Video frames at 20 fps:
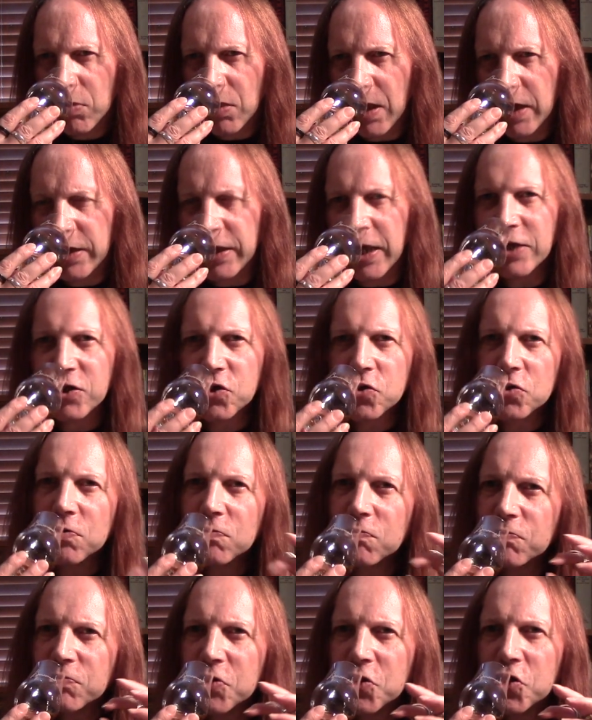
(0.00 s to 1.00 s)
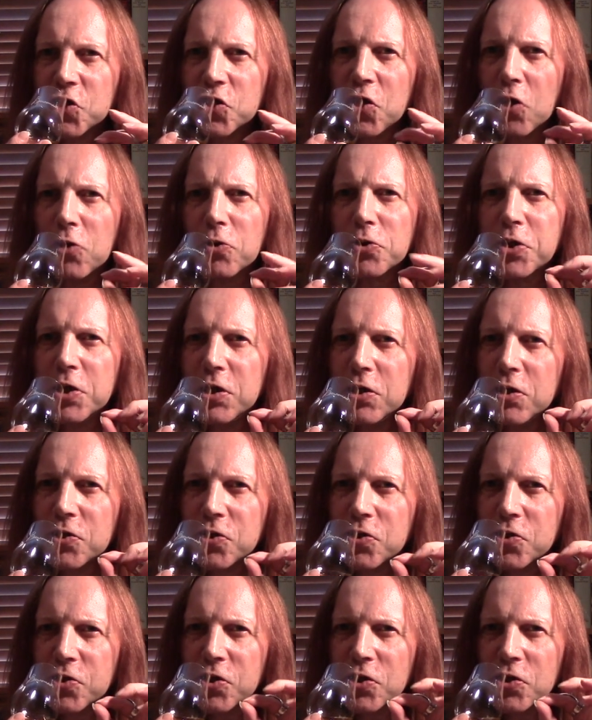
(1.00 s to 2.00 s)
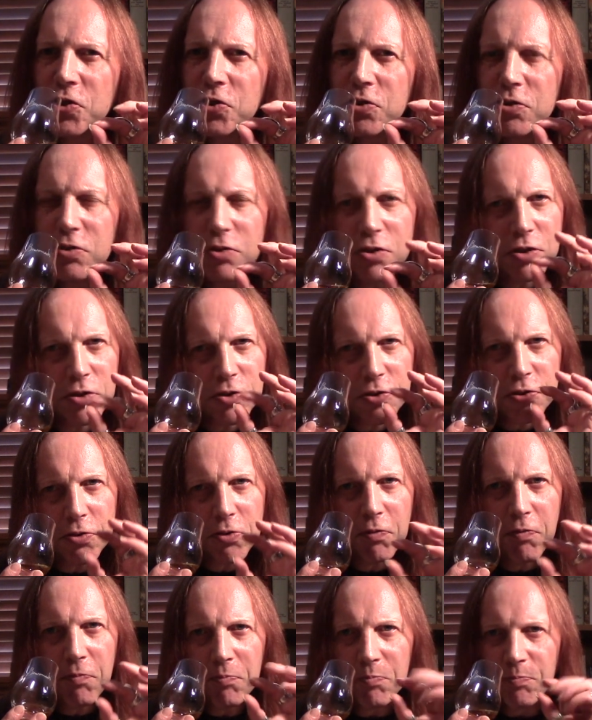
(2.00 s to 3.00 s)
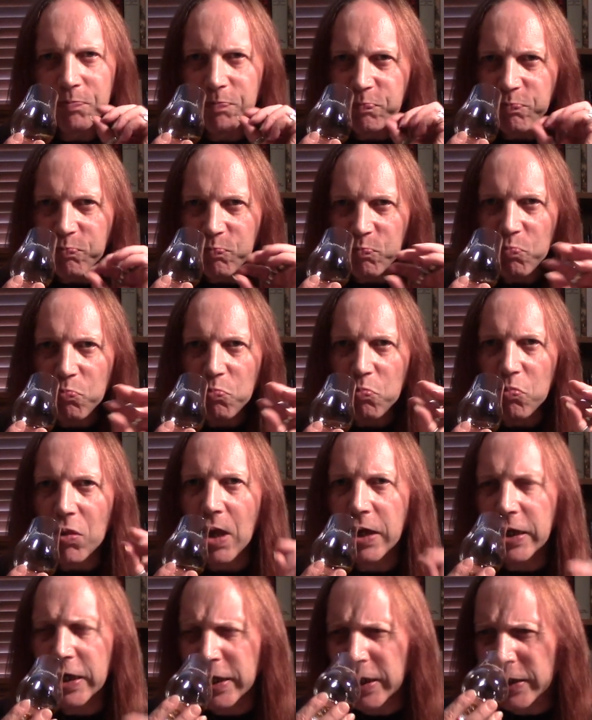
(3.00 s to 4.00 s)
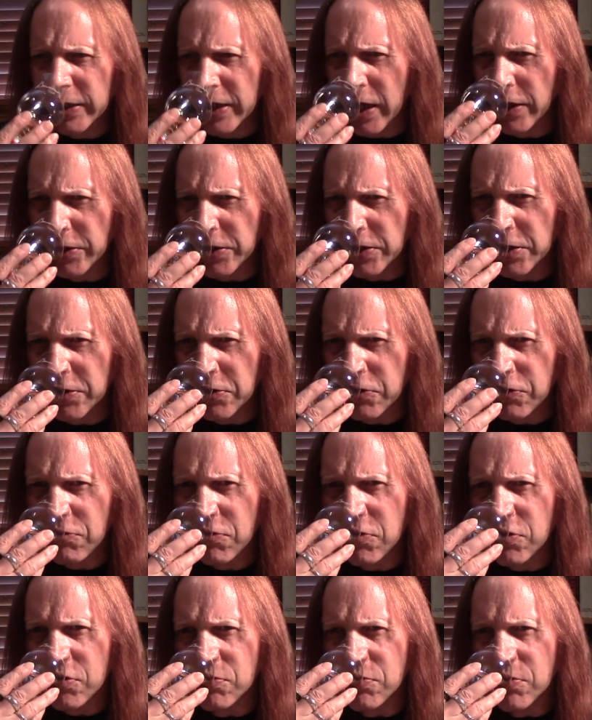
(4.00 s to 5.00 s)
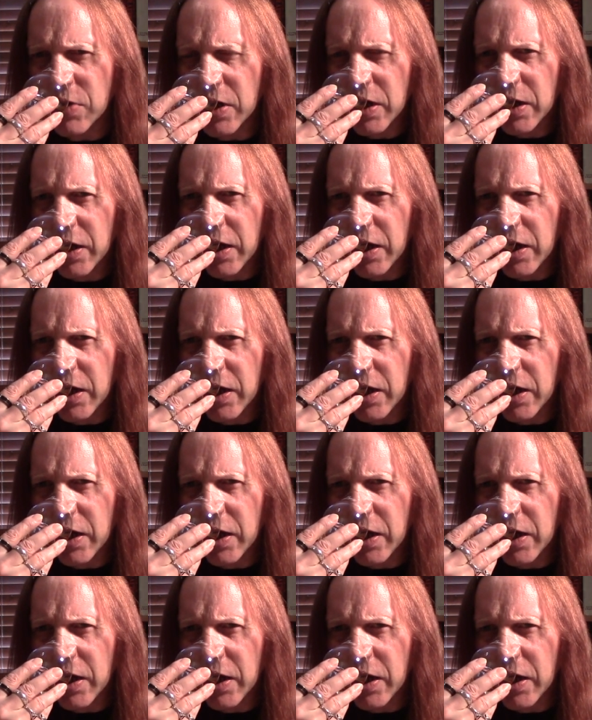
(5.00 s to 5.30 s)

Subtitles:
And that sort of saltiness is just sort of cutting through.